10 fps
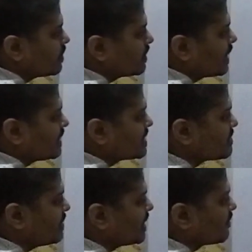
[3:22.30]
that is
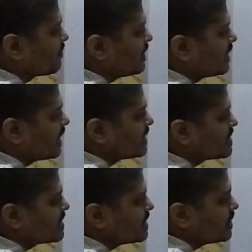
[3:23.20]
being filled at
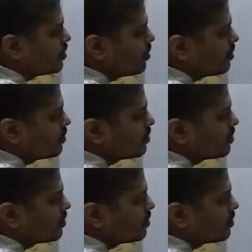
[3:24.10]
0.